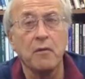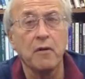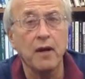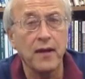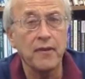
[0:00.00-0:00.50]

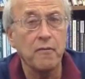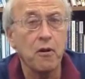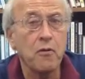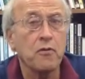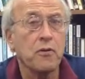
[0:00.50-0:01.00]
were on their
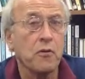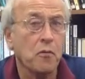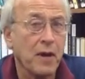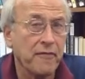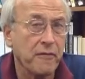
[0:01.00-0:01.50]
own. They were
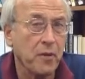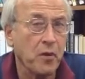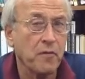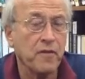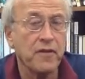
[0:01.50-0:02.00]
away from
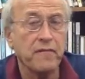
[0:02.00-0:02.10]
home for the